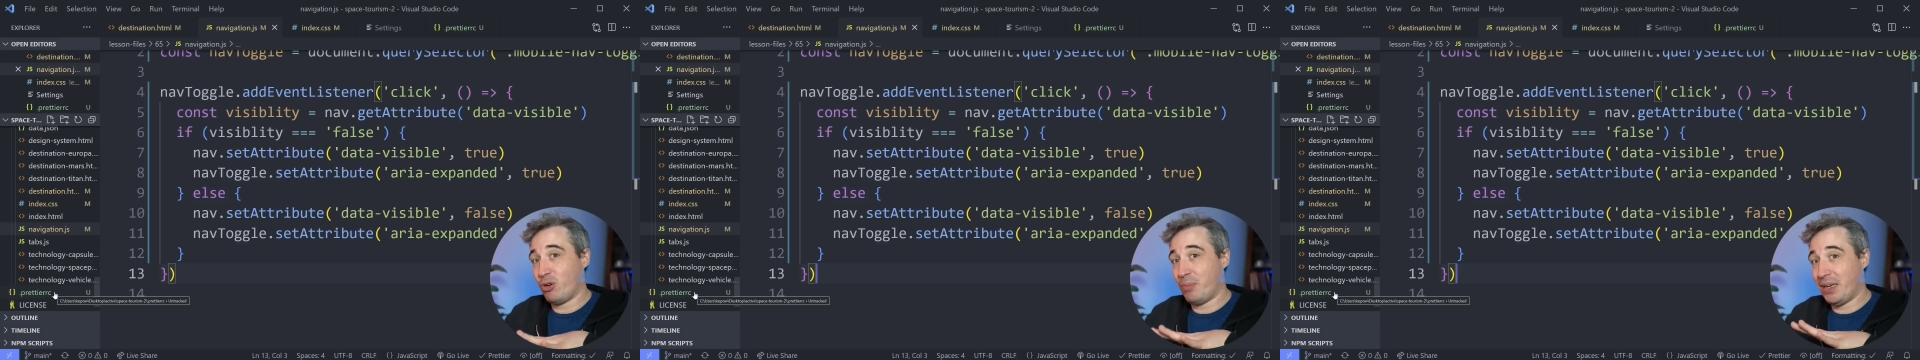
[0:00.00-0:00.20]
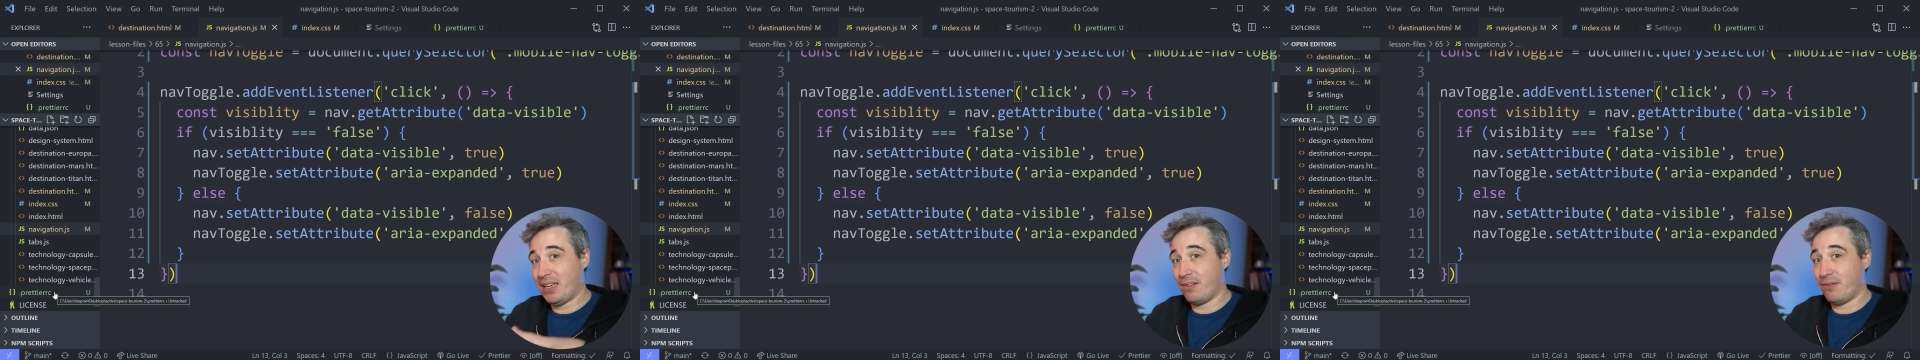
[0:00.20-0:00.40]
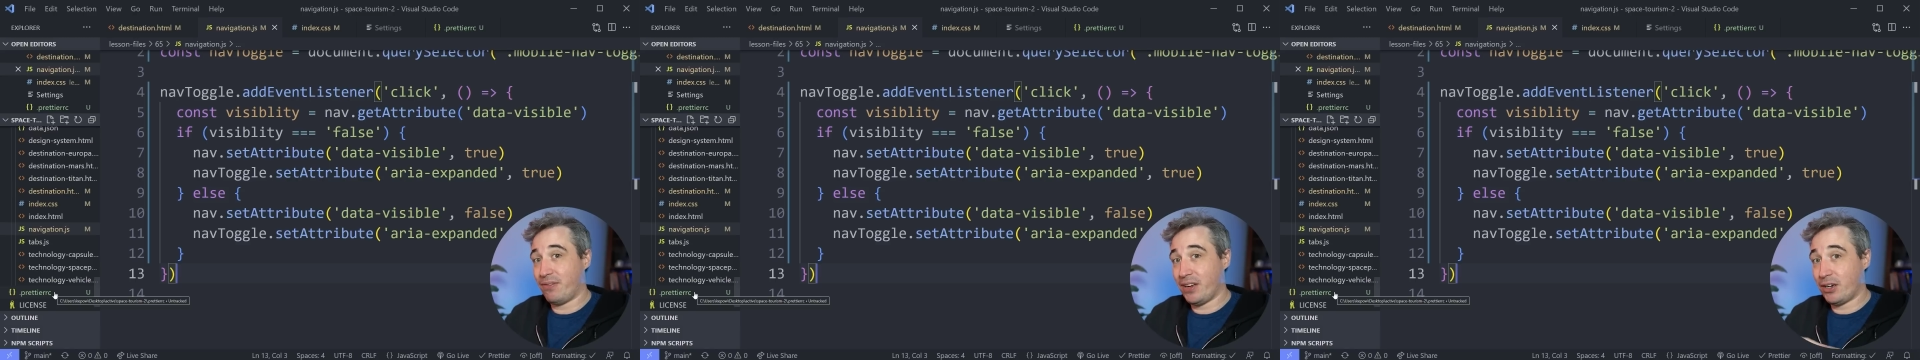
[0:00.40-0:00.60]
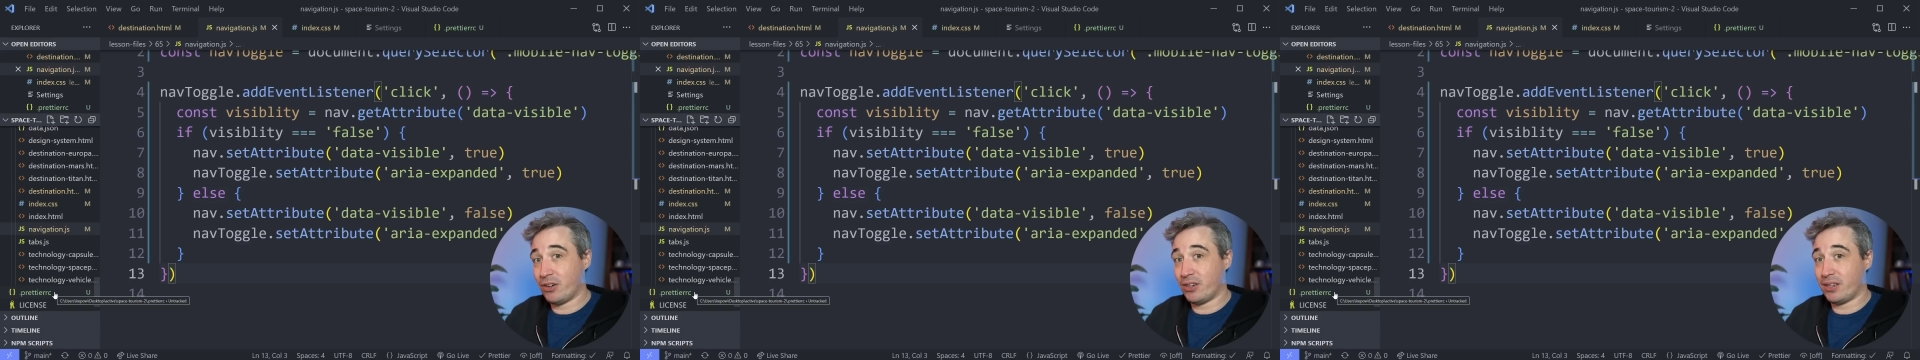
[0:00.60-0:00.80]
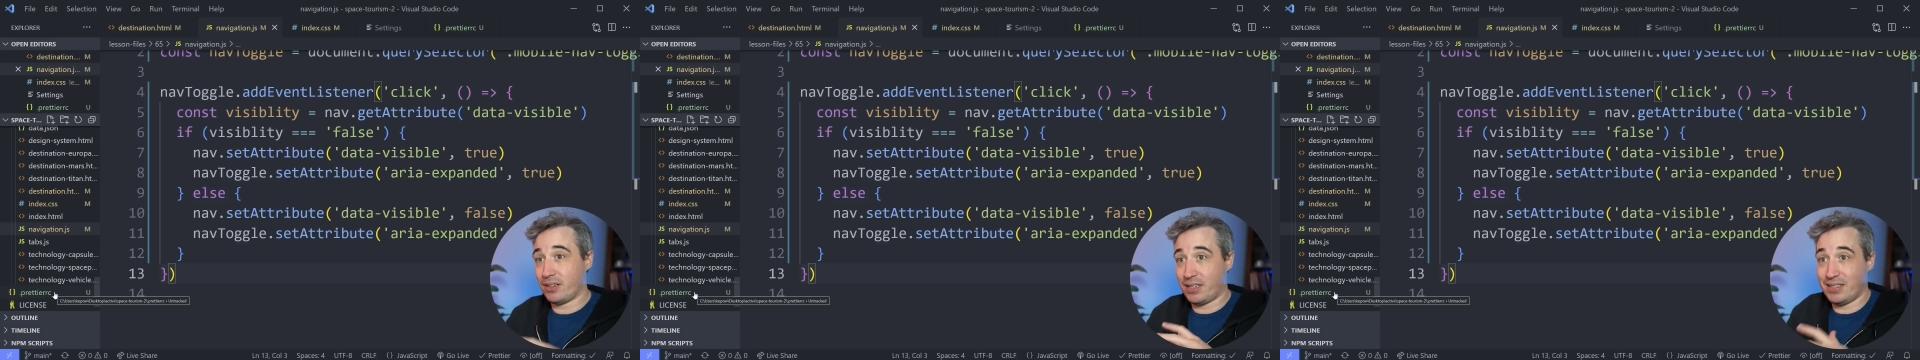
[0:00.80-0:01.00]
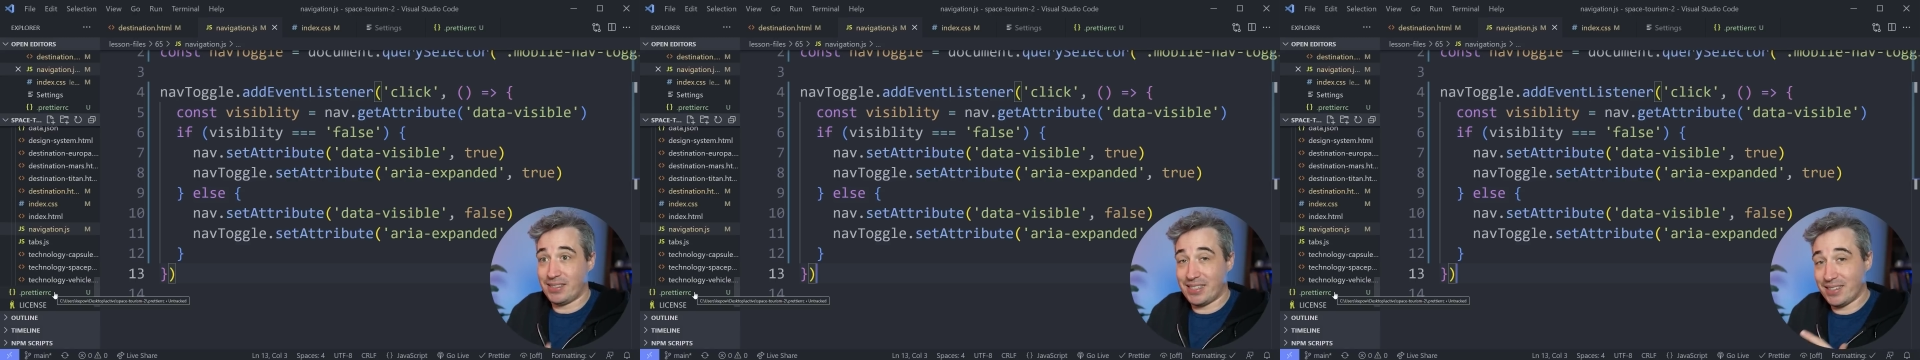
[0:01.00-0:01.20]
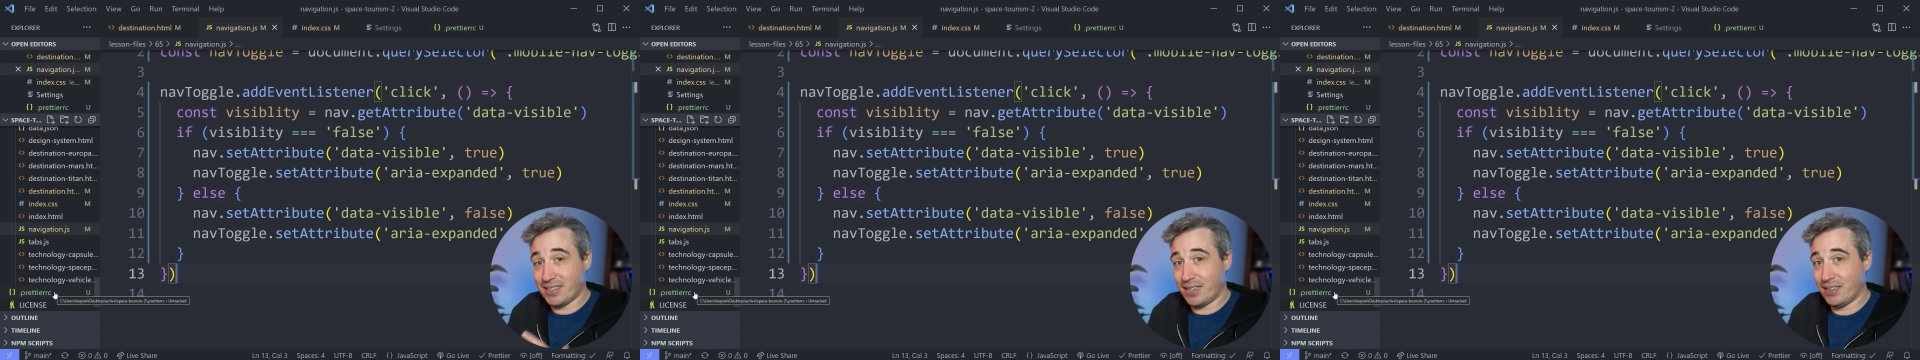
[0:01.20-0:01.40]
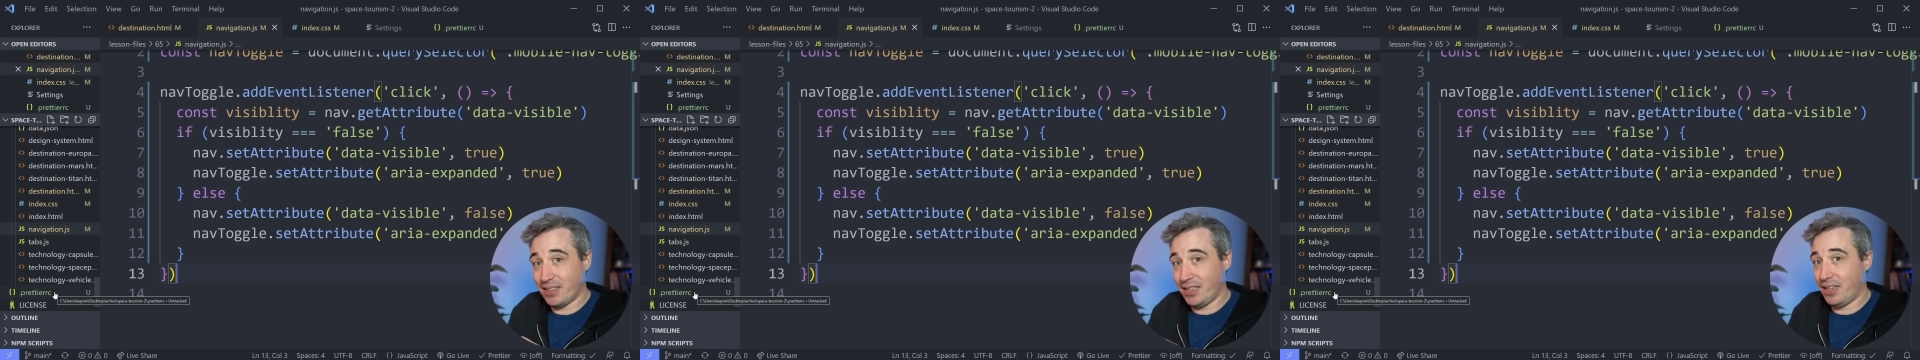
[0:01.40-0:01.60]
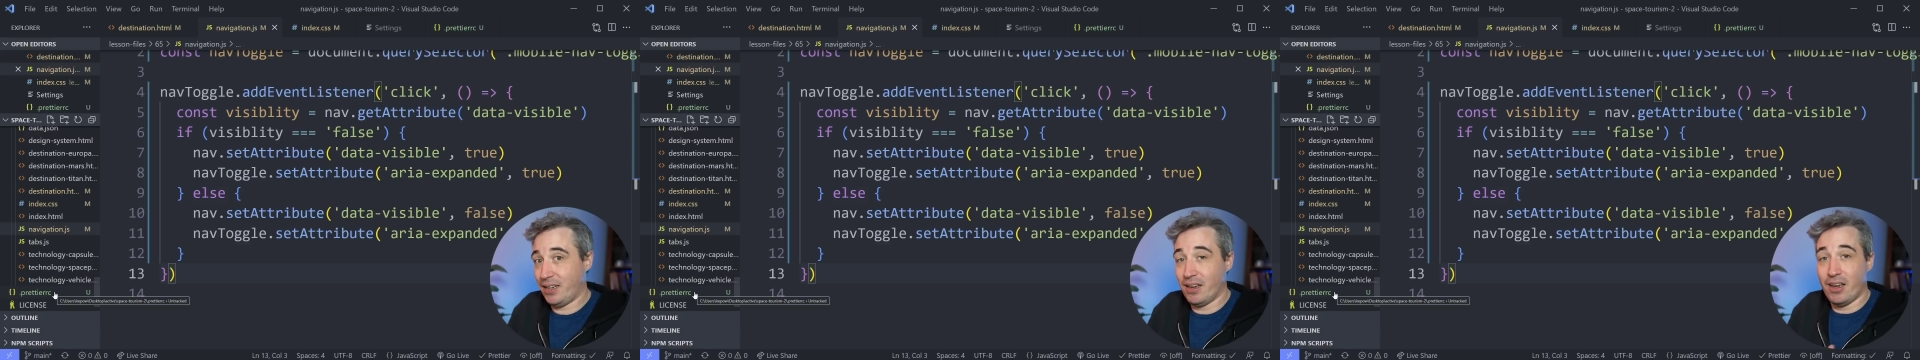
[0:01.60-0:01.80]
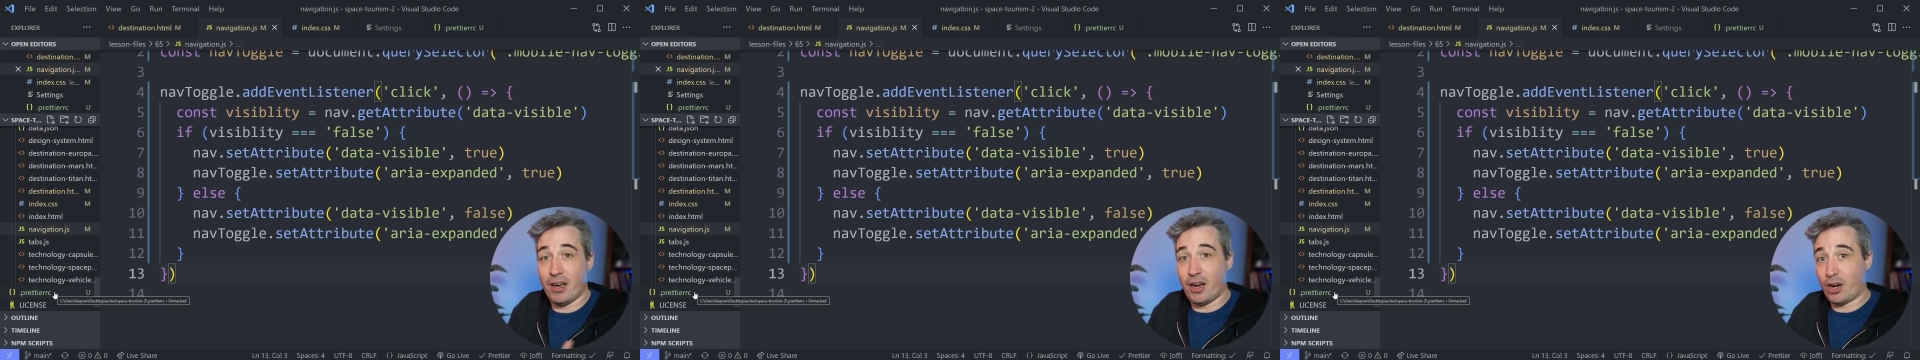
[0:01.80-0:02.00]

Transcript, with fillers: would be configured consistently